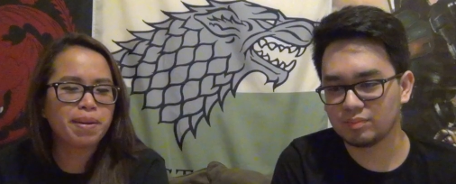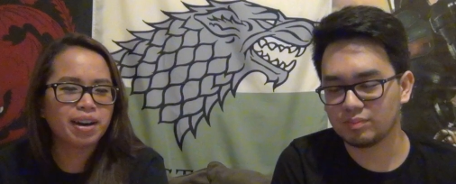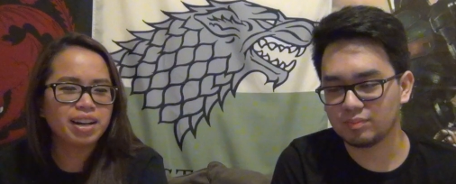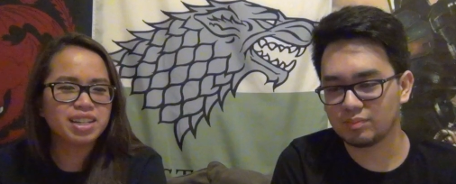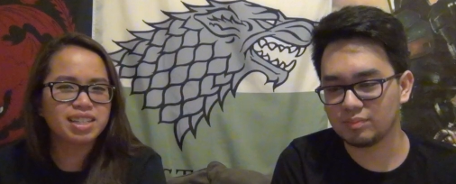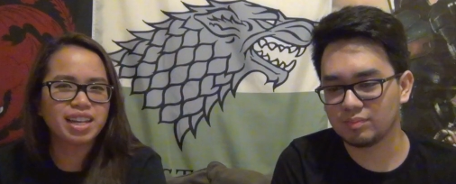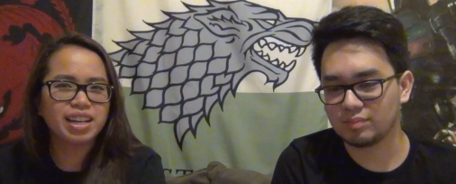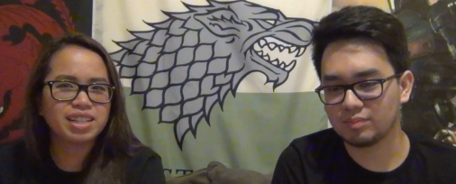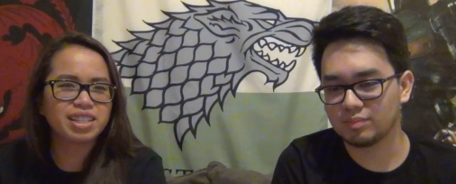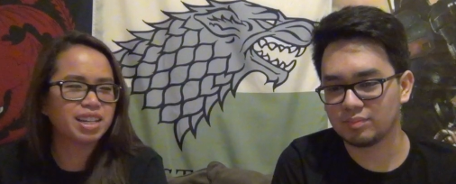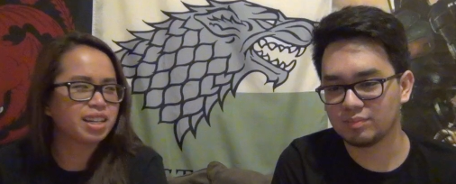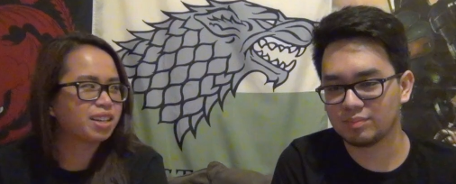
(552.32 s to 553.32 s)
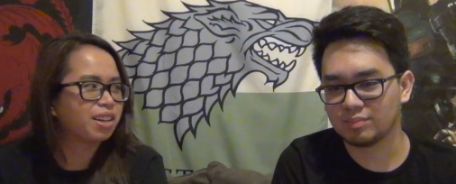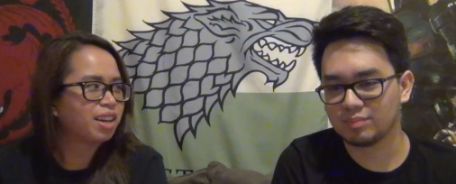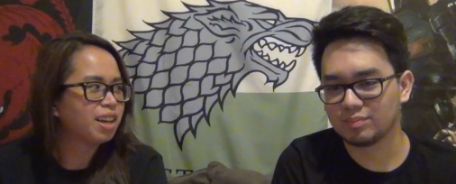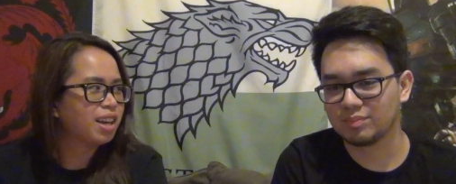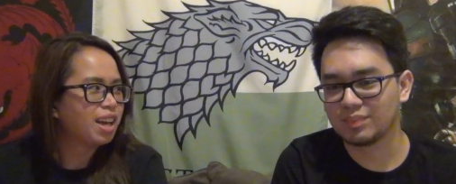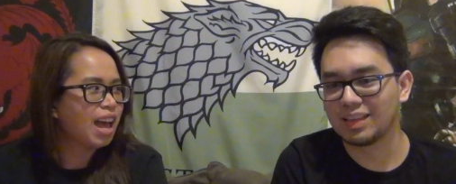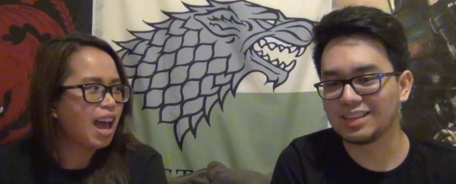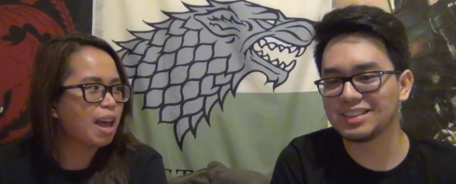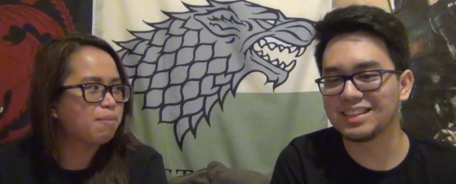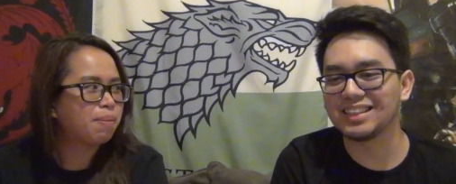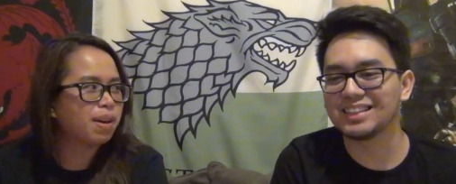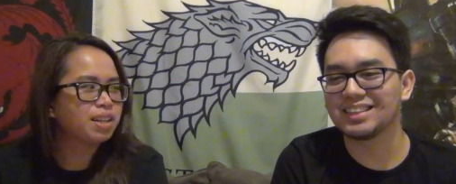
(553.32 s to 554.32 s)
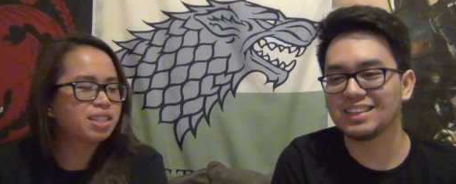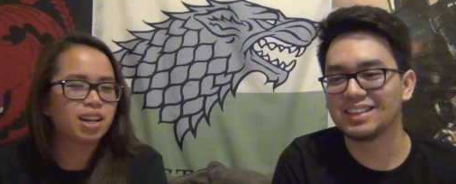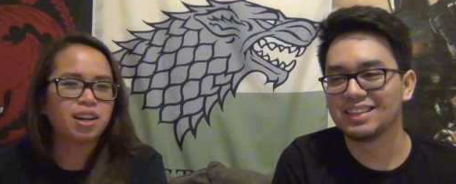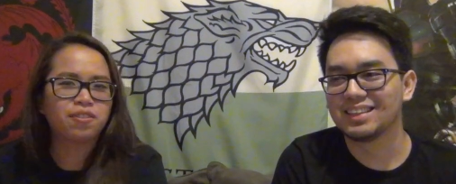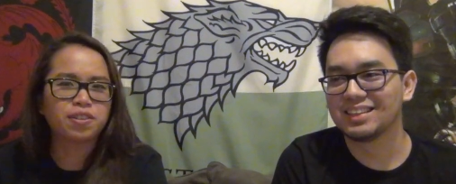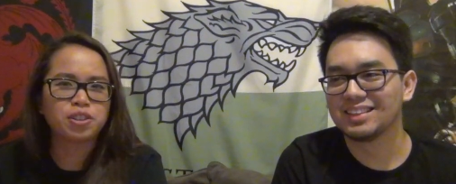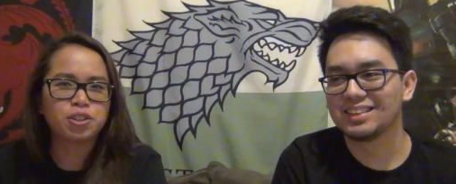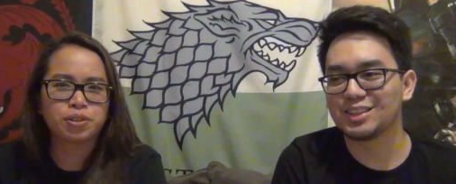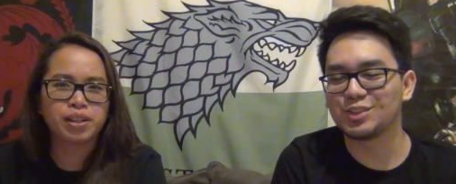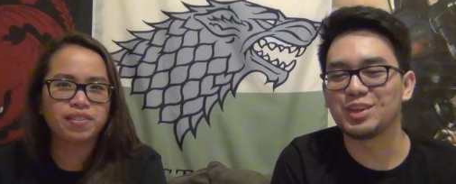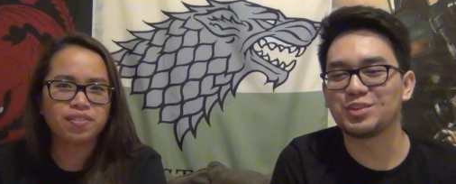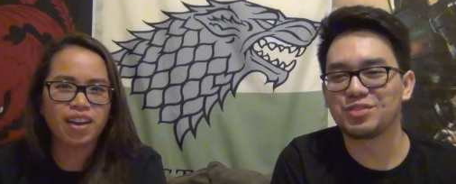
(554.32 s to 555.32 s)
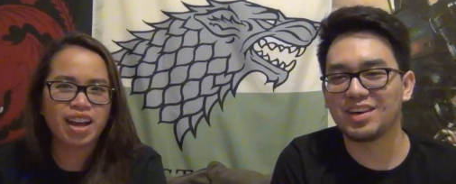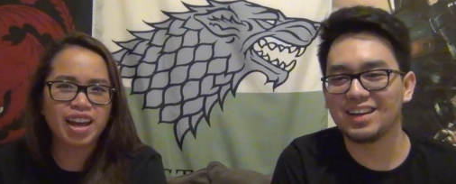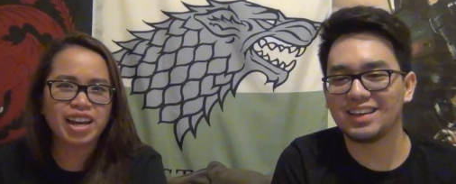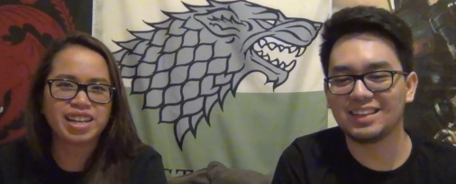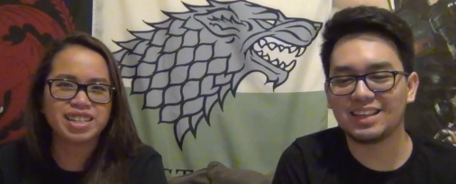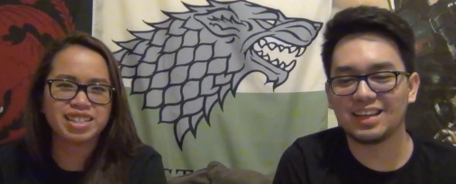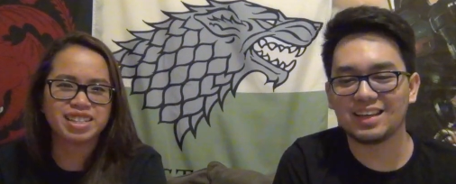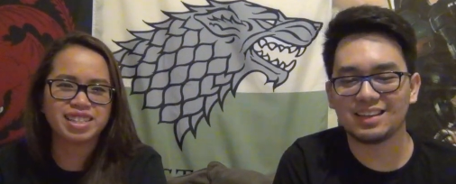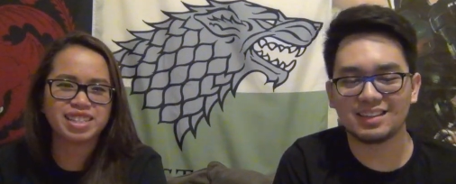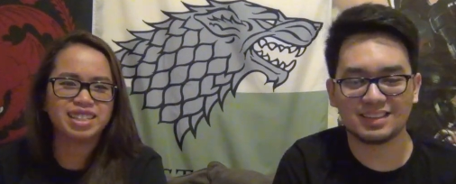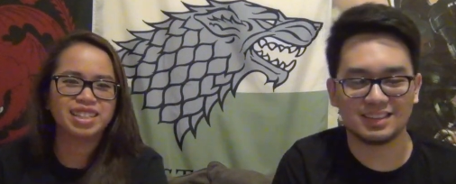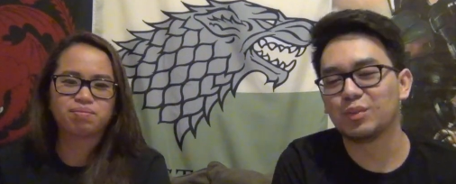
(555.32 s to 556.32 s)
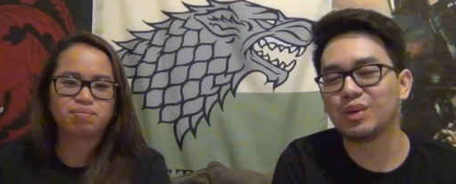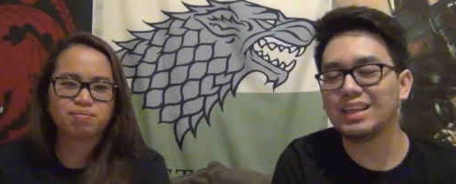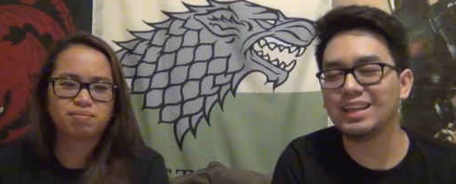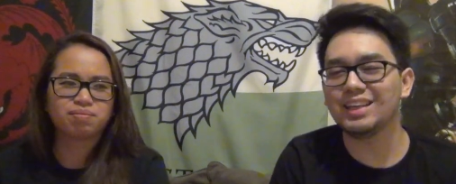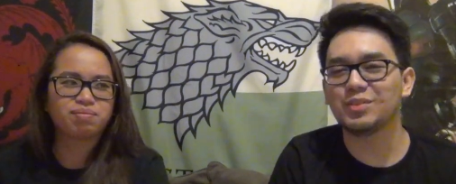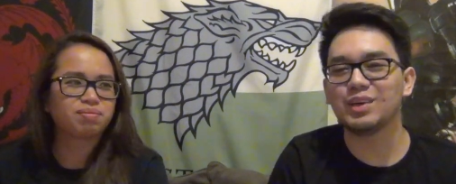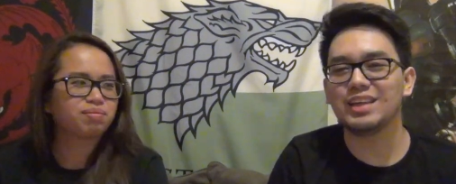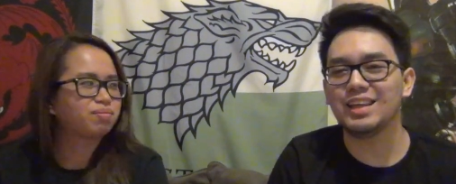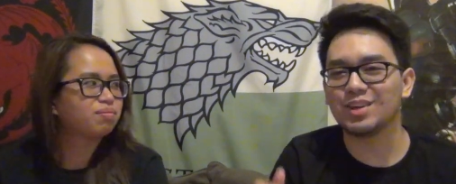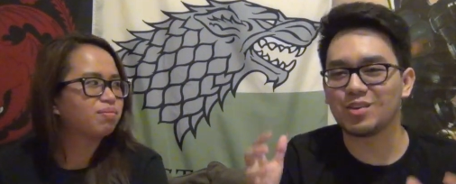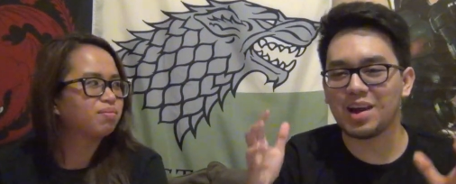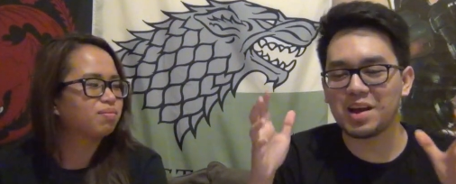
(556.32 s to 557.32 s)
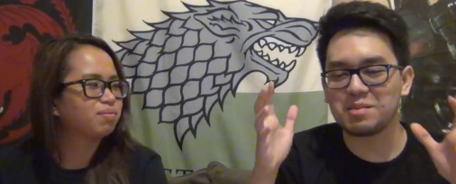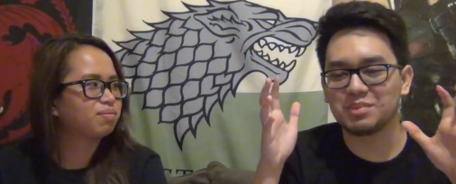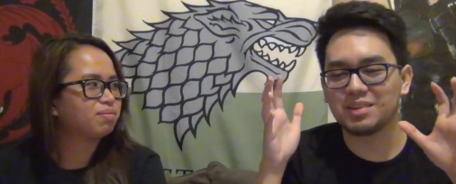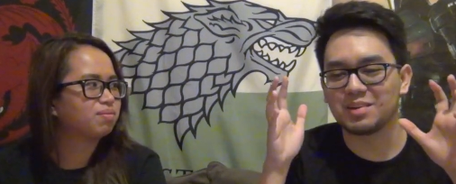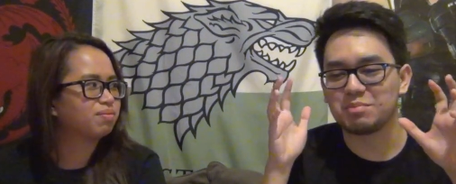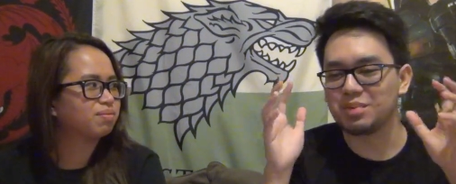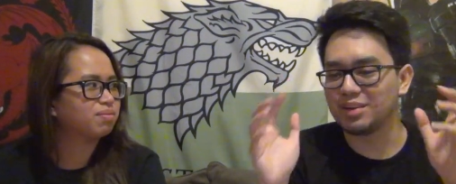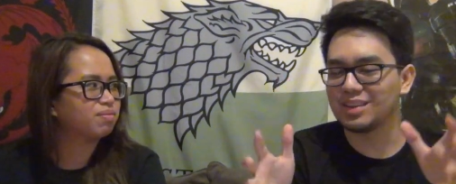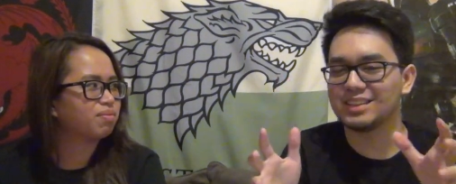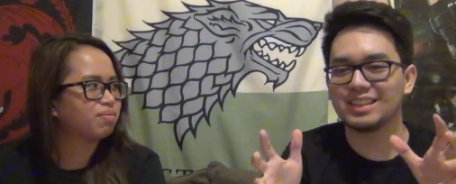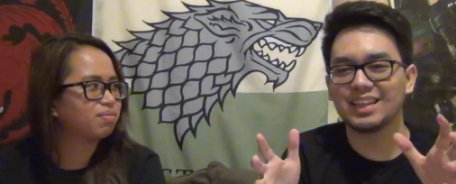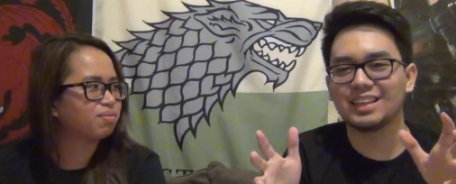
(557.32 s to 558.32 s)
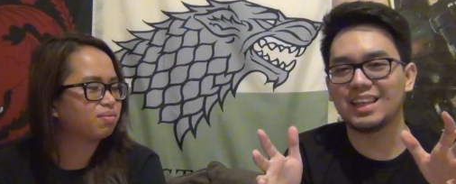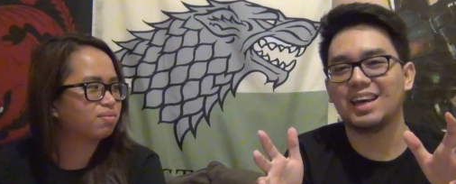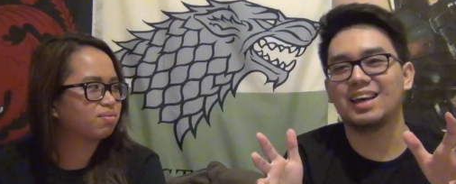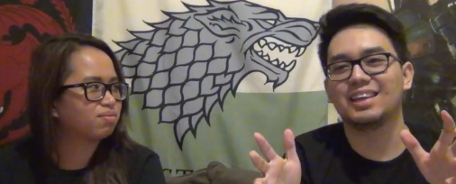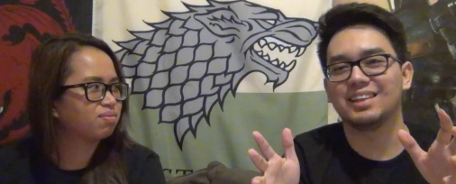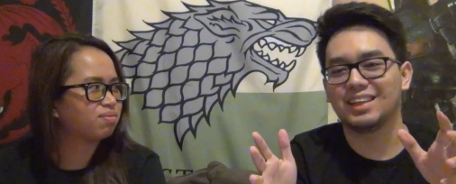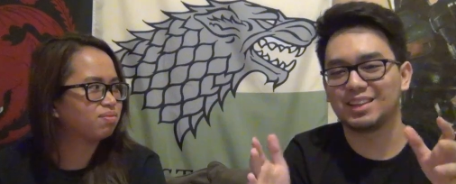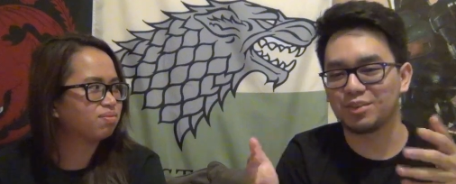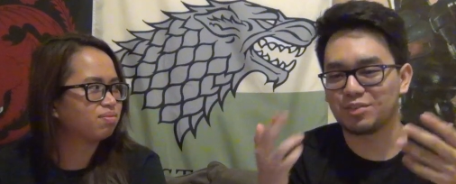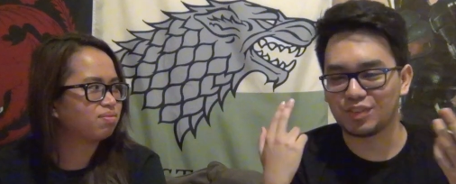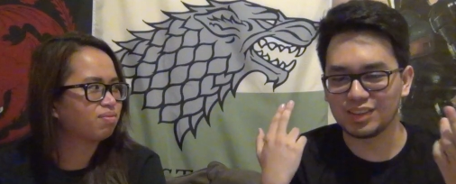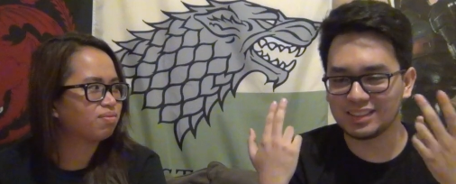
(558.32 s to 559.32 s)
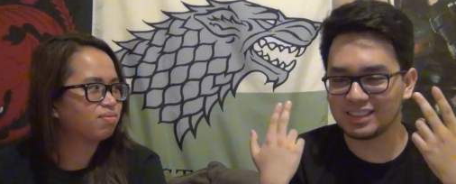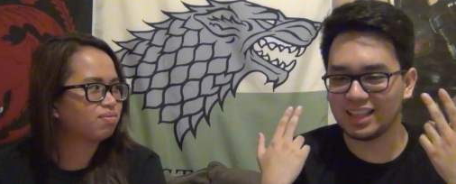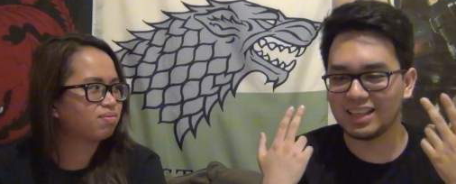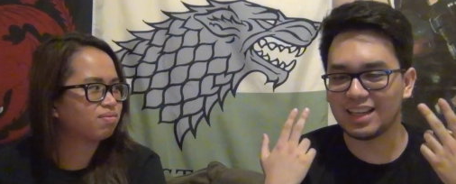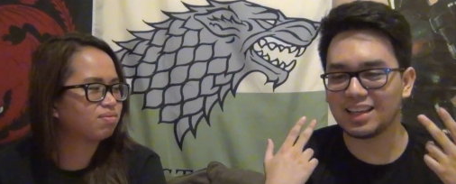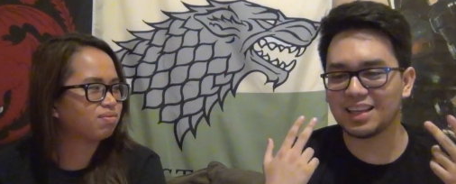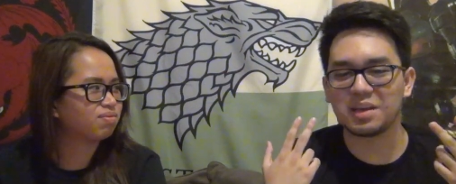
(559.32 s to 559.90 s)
Speaker 1: Beerus say is like
Speaker 2: headbutts are for street, street fights? Fight, yeah. When he when he grabbed uh, Beerus like that, like the first thing that